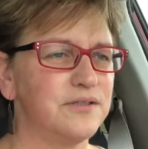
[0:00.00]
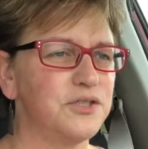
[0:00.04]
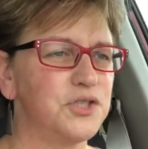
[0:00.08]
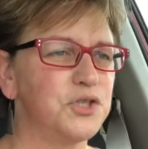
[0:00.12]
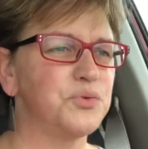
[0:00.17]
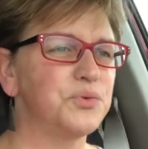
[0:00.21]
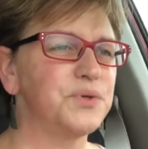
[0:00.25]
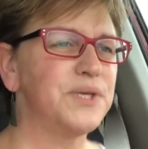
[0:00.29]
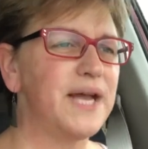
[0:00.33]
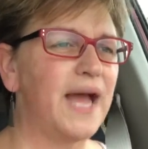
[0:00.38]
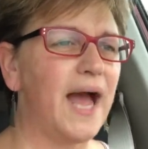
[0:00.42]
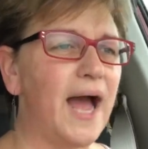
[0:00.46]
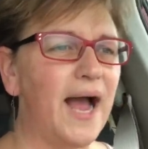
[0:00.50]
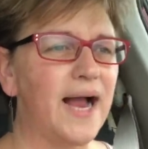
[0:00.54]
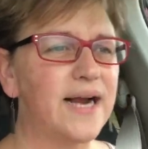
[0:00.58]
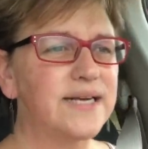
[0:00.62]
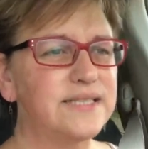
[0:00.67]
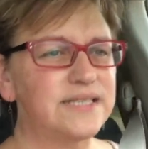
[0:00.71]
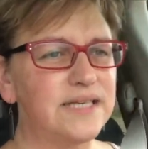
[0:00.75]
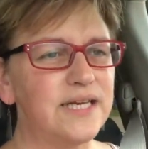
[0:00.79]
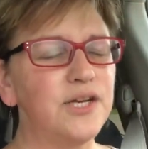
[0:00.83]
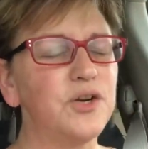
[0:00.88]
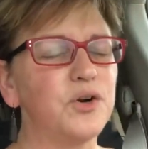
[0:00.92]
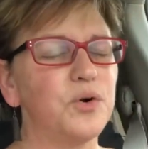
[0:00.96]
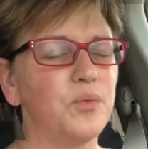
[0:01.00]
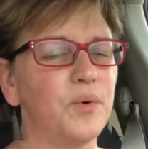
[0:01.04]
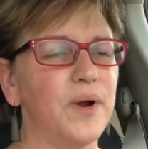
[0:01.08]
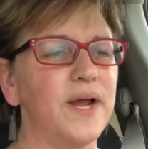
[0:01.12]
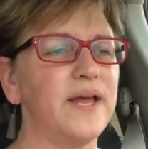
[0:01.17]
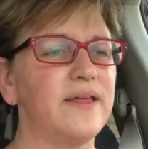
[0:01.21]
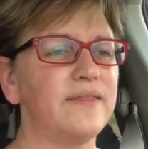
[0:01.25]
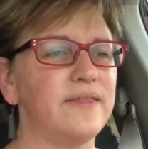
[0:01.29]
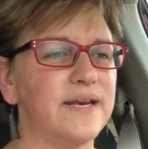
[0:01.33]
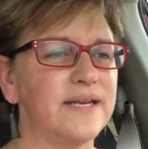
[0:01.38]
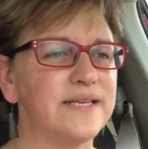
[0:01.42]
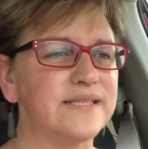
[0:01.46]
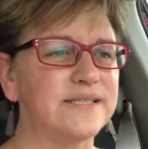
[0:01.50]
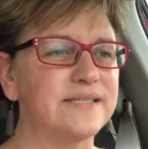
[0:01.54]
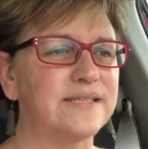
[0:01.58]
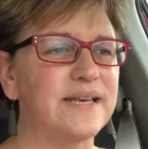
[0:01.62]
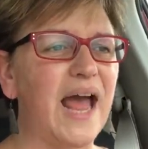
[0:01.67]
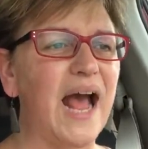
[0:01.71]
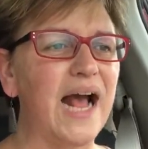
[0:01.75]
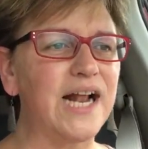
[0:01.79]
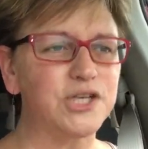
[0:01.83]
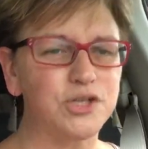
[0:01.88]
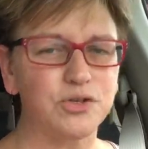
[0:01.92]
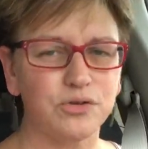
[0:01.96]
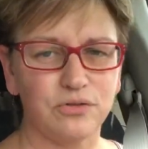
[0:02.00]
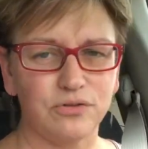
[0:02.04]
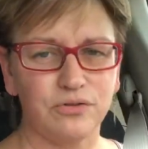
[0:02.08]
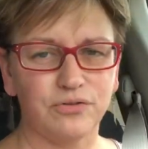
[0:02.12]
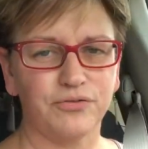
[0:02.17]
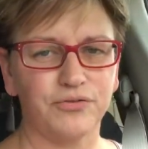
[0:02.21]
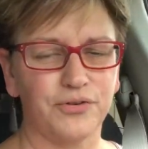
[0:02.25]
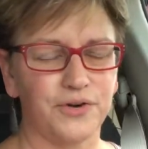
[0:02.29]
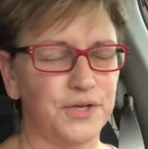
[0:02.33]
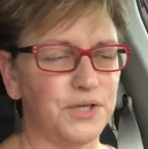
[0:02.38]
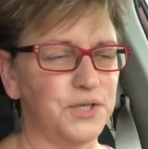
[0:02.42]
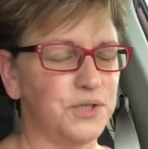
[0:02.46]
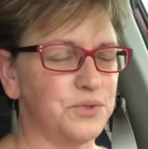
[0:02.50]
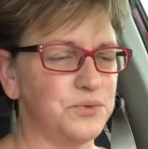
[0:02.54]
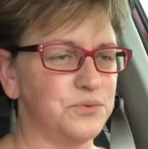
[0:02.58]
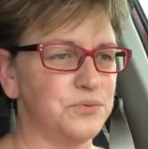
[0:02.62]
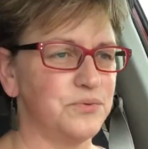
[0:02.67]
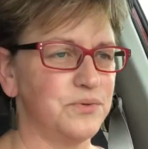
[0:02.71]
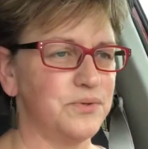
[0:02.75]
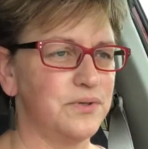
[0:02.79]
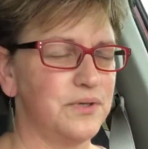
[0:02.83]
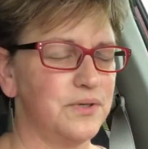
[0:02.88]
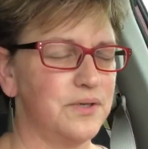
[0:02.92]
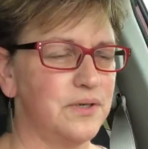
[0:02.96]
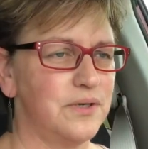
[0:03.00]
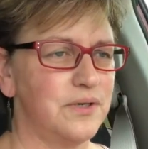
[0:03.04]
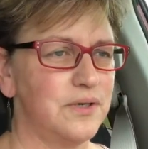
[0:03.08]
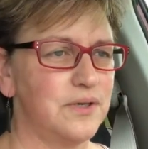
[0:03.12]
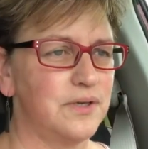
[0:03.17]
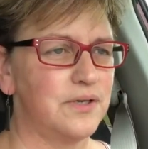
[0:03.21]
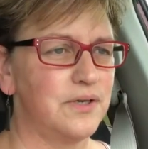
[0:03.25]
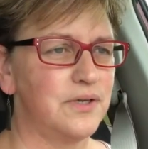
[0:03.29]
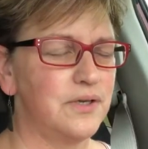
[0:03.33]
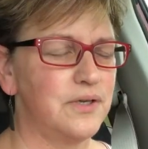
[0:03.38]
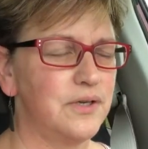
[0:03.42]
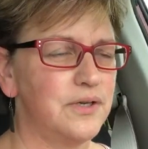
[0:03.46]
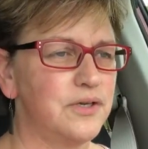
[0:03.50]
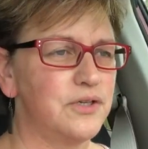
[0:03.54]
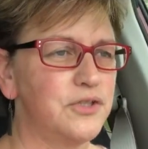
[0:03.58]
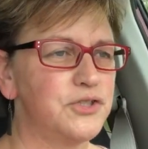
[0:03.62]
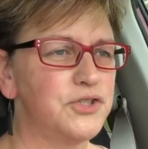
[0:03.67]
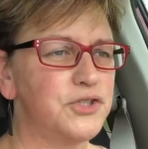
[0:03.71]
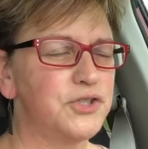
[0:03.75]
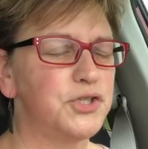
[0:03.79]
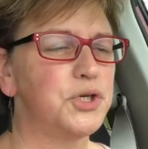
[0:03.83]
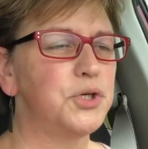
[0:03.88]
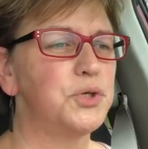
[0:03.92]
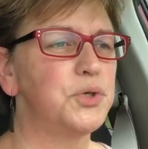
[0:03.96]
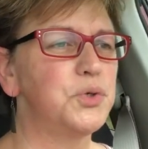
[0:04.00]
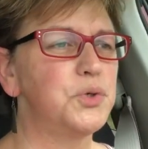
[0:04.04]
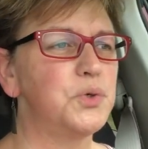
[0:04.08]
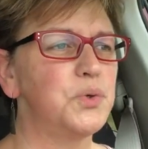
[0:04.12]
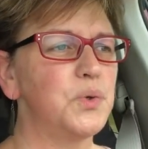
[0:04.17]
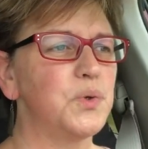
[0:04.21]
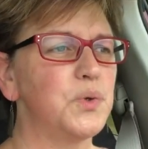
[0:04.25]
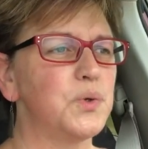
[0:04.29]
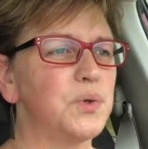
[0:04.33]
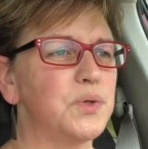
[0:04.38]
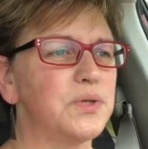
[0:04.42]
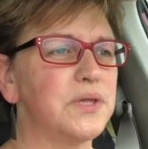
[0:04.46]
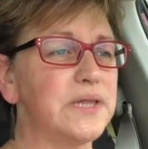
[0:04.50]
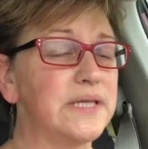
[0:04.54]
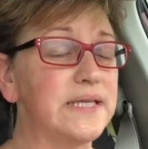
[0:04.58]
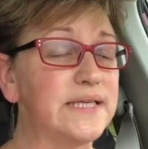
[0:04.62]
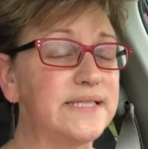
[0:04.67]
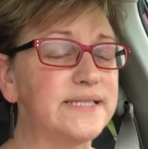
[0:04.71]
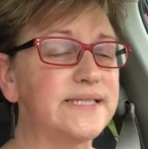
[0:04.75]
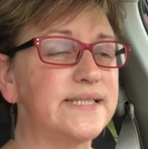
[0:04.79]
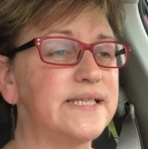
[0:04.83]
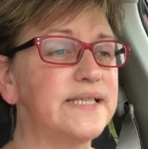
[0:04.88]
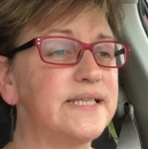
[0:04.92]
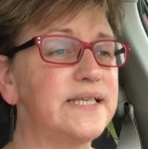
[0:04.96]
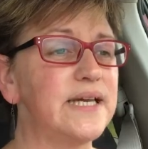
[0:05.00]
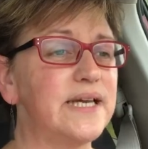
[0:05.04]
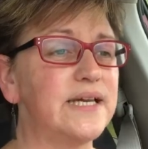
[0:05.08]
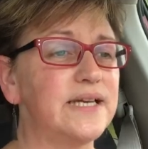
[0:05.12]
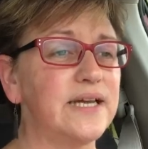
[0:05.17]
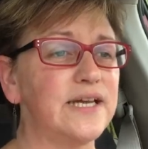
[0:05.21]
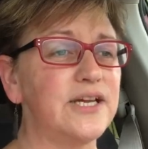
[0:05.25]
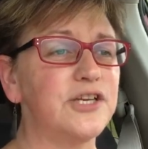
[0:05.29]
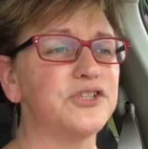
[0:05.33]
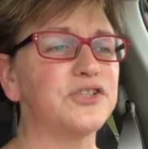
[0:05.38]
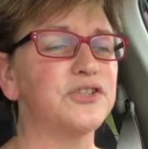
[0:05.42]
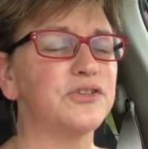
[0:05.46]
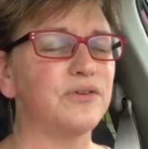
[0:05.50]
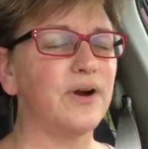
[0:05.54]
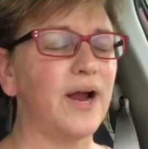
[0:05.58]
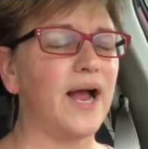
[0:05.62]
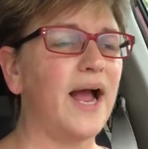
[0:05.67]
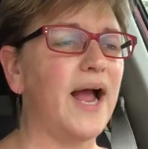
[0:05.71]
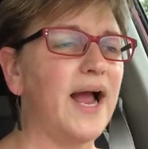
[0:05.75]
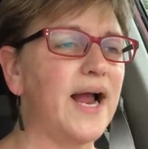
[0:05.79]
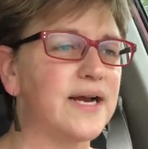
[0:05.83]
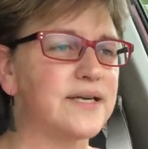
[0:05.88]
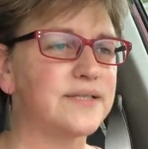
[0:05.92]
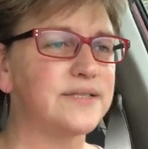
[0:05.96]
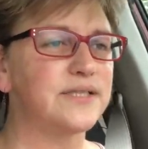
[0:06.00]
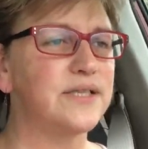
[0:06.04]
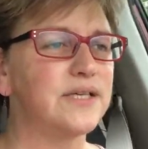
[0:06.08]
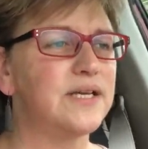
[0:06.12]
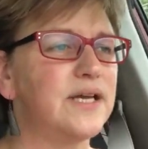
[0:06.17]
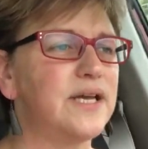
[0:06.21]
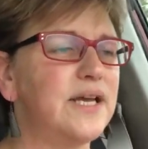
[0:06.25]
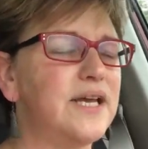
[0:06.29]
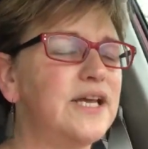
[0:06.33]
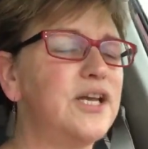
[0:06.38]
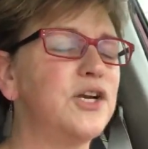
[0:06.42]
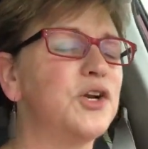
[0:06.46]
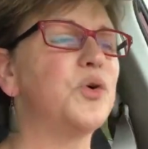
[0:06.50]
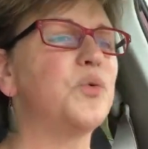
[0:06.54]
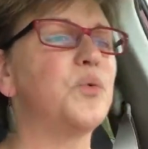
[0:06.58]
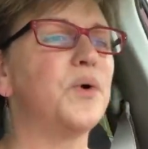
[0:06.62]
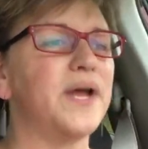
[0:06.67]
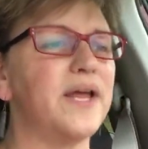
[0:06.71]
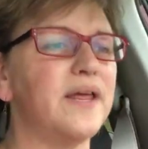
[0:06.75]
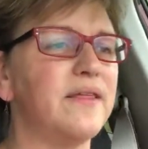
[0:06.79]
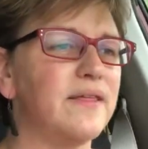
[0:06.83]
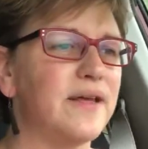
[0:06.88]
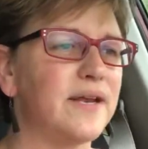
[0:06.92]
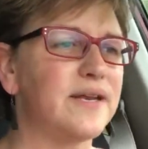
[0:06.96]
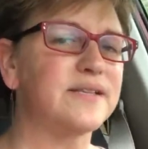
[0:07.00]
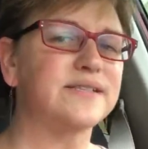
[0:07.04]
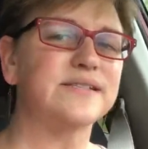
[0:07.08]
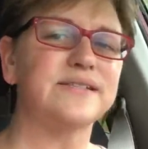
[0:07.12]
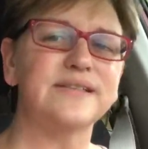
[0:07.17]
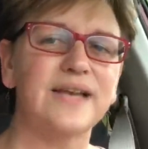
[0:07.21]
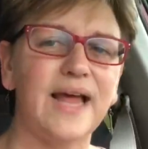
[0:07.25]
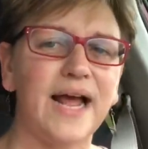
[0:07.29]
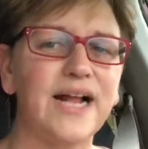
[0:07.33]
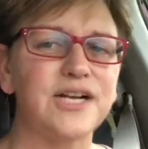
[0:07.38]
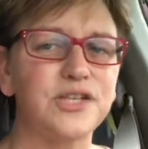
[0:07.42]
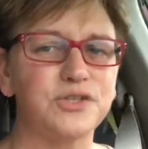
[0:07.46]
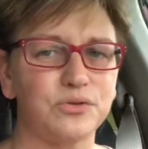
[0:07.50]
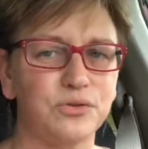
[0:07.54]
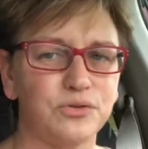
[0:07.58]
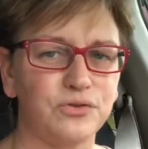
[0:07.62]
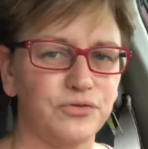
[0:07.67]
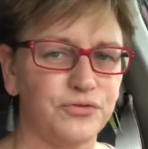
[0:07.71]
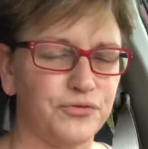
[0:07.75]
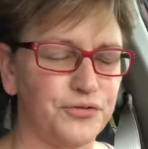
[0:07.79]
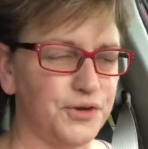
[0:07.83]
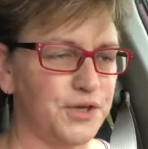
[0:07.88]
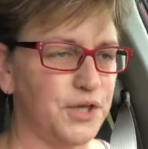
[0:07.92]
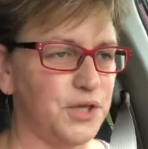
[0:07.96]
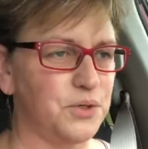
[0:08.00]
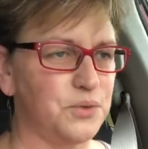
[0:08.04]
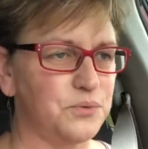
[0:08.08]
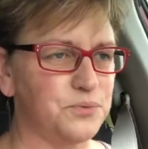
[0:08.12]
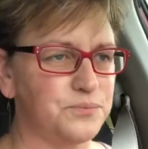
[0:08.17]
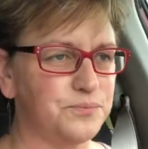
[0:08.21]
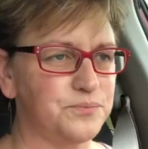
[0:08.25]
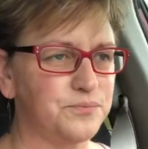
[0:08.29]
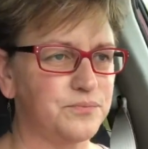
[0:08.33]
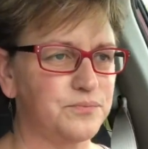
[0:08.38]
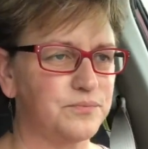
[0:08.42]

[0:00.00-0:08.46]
to react in a way that is natural for you, to listen and interact in a way that is natural for you.